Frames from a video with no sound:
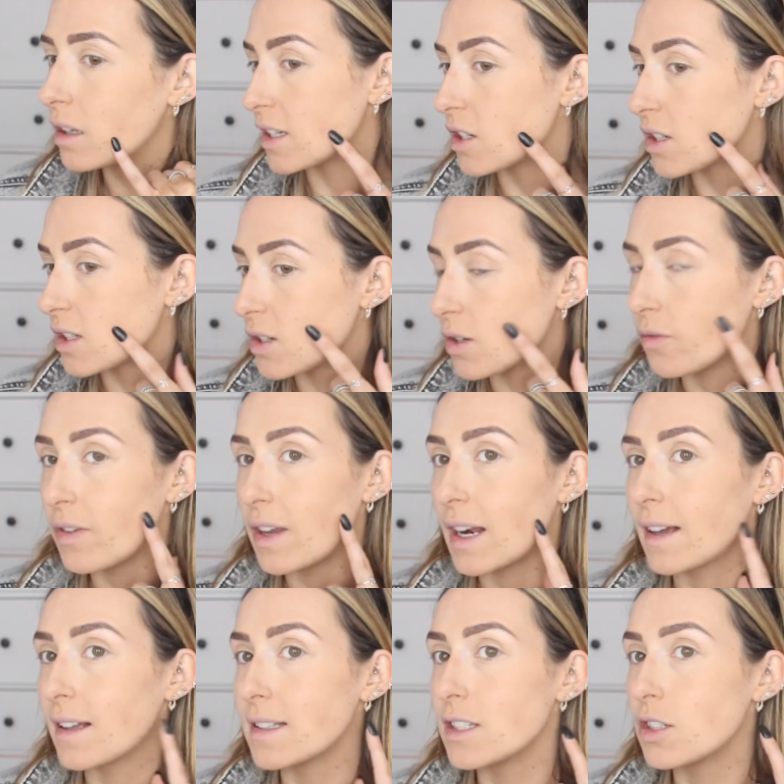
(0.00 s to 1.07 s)
I just do feel
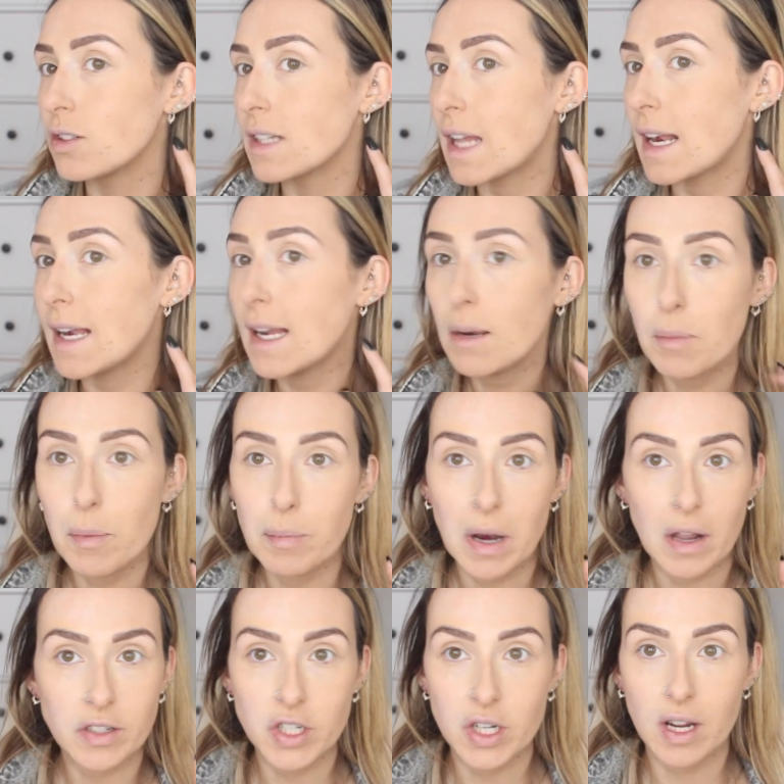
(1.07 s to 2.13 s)
like it's just a little bit
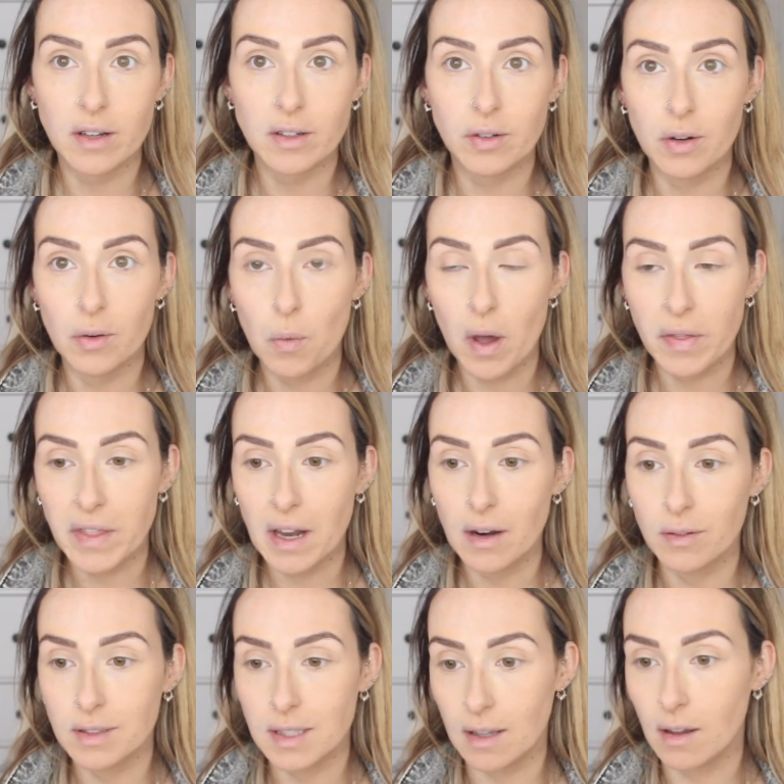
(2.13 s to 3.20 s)
blotchy. I don't know what that
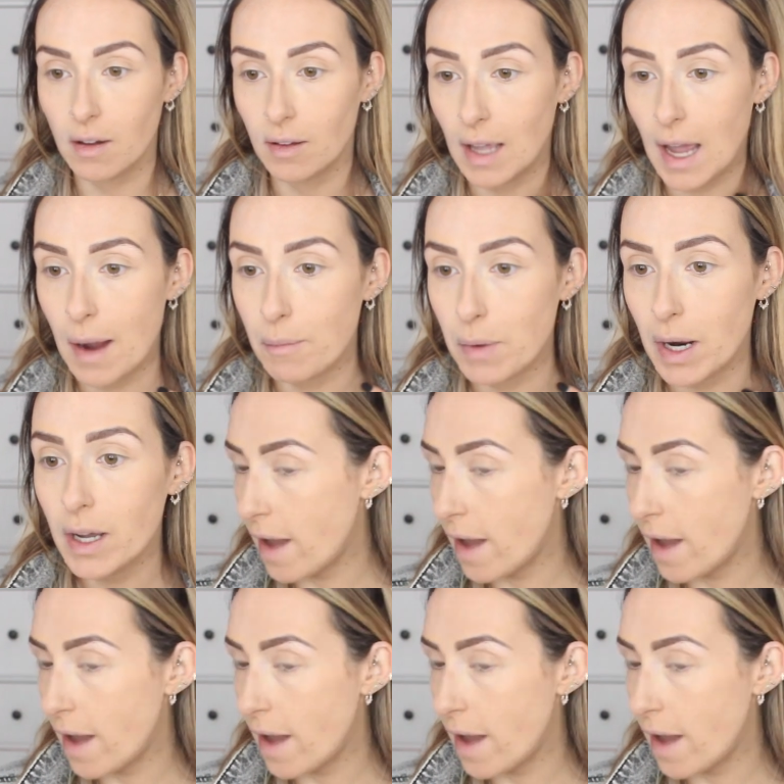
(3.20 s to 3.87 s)
looks like on camera.